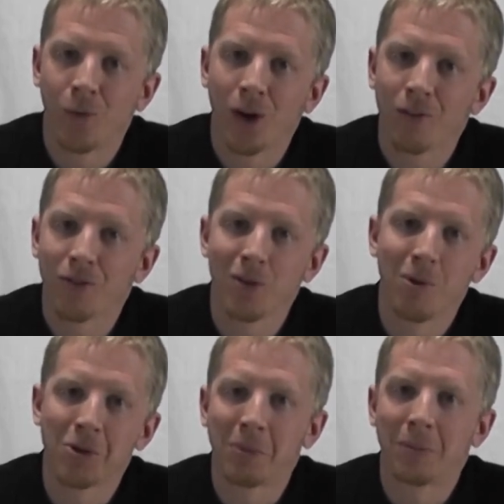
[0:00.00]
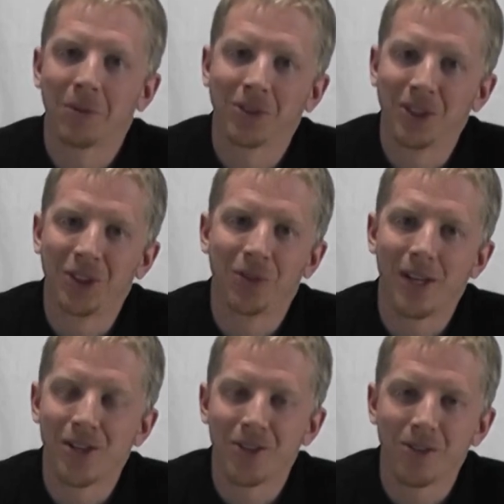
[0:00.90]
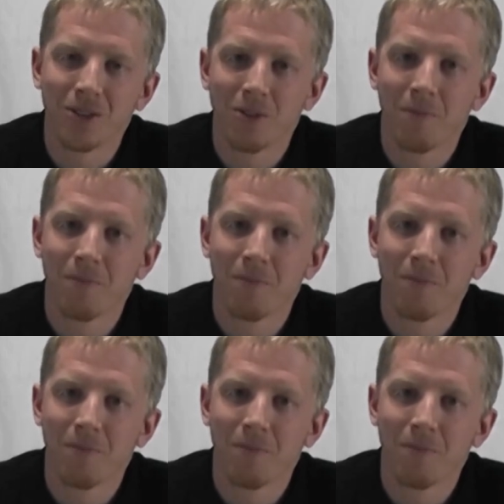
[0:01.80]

work for most people's situations.